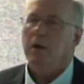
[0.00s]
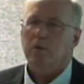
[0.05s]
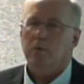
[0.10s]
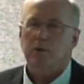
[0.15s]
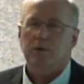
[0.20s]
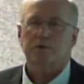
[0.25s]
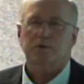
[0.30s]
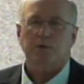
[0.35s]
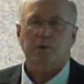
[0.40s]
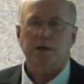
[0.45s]

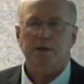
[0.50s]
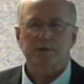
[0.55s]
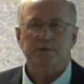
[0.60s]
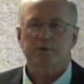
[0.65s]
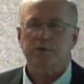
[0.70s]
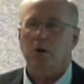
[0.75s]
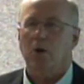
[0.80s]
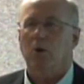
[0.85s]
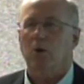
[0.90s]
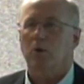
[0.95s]
which raises
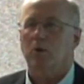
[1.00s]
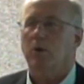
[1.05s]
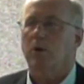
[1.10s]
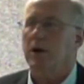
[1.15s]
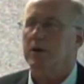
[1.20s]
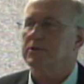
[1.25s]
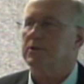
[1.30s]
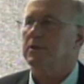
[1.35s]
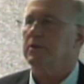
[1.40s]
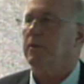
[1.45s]
the whole
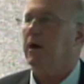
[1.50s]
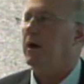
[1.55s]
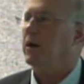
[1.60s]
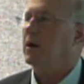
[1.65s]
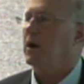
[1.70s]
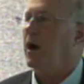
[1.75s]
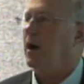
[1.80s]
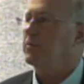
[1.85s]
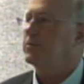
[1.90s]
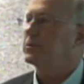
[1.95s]
question
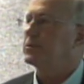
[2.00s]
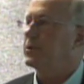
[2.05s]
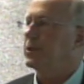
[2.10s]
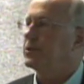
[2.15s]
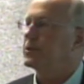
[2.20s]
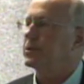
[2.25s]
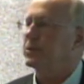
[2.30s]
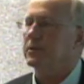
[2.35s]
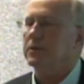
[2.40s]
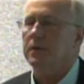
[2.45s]
about
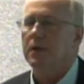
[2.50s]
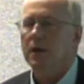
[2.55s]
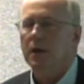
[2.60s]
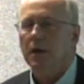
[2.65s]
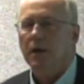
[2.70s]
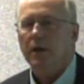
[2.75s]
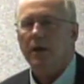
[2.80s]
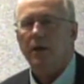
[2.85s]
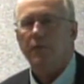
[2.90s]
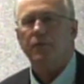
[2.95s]
competition.
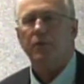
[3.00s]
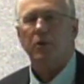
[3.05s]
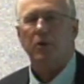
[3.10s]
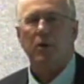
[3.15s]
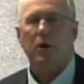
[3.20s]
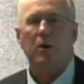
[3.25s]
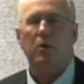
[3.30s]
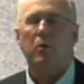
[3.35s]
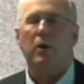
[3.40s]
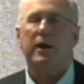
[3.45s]
If you're
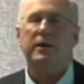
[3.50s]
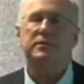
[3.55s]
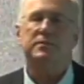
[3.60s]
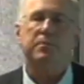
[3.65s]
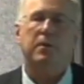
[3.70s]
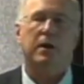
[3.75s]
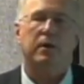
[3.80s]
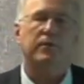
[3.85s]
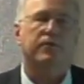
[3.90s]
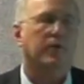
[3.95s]
going to raise
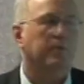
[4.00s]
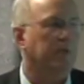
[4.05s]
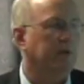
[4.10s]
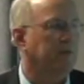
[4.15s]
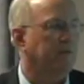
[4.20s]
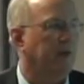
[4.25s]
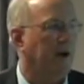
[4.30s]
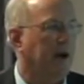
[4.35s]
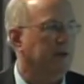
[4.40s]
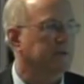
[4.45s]
money from
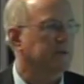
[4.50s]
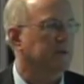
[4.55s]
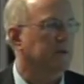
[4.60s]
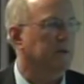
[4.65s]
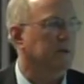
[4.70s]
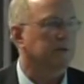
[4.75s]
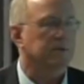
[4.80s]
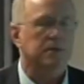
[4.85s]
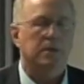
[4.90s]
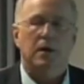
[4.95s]

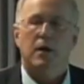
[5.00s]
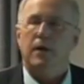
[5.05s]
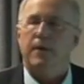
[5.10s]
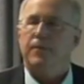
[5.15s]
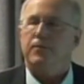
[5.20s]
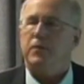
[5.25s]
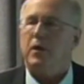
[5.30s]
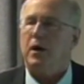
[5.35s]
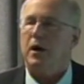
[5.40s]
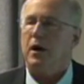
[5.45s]
investors,
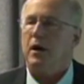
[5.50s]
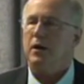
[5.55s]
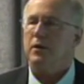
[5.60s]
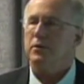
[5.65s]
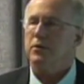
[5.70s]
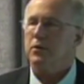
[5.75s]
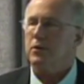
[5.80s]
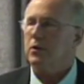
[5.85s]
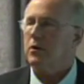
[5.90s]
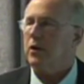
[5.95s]

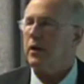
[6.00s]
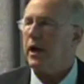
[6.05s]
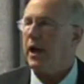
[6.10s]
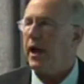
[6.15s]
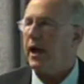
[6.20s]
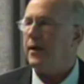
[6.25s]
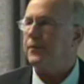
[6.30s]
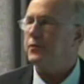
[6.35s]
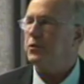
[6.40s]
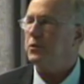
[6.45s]
you're going to
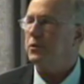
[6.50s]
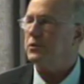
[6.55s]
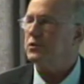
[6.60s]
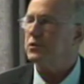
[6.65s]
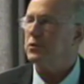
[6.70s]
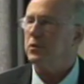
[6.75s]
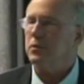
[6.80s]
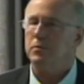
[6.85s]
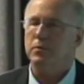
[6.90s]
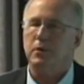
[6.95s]
have to
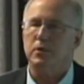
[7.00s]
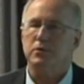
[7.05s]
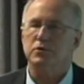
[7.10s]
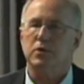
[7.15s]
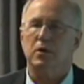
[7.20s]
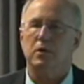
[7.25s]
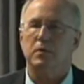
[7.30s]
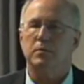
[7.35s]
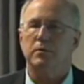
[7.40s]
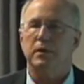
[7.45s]
assume there's
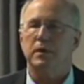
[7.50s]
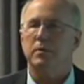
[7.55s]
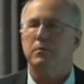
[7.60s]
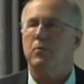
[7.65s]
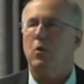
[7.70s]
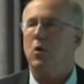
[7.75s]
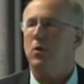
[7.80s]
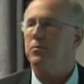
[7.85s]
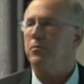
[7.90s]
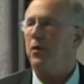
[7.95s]
going to be
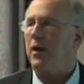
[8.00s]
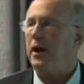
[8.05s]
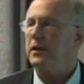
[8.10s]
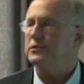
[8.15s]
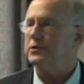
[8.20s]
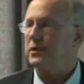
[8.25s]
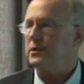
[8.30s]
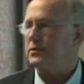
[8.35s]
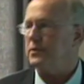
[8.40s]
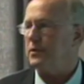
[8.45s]
more
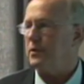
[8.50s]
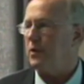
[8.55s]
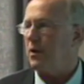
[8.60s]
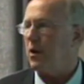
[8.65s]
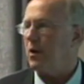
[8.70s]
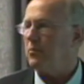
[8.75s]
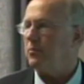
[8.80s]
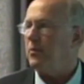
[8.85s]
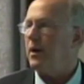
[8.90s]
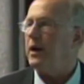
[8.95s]
projects than there
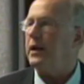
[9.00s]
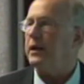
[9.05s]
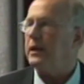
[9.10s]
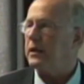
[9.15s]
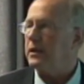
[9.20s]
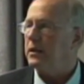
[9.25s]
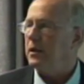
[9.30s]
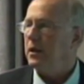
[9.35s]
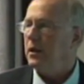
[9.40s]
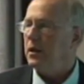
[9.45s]
are
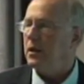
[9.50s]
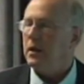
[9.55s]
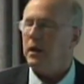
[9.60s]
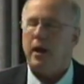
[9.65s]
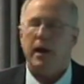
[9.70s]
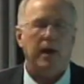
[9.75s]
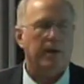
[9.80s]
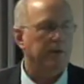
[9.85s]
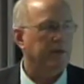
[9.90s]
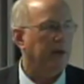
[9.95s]
money,
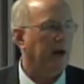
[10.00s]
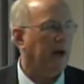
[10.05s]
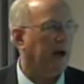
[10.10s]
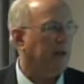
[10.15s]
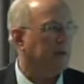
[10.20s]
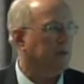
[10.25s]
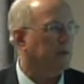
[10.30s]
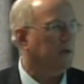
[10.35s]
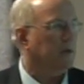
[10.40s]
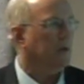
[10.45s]
and
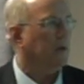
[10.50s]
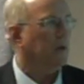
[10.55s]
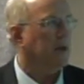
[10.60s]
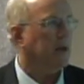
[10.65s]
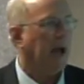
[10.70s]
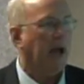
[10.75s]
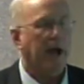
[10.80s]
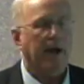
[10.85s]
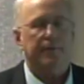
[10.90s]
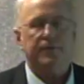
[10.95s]
that you're going
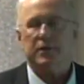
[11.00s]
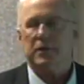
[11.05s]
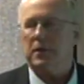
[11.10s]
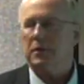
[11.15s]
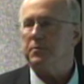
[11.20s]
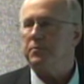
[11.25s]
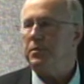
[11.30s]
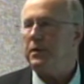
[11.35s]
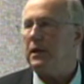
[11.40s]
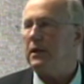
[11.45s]
to have to
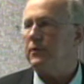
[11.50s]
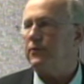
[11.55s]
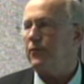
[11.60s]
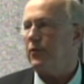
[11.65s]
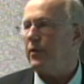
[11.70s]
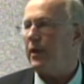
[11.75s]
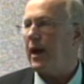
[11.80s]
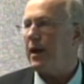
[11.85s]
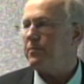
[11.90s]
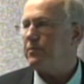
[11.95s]
compete
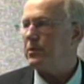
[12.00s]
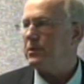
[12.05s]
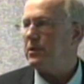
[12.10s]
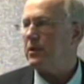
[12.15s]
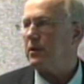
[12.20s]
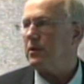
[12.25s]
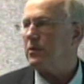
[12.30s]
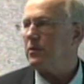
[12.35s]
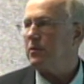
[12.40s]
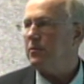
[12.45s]
for that
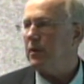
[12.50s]
particular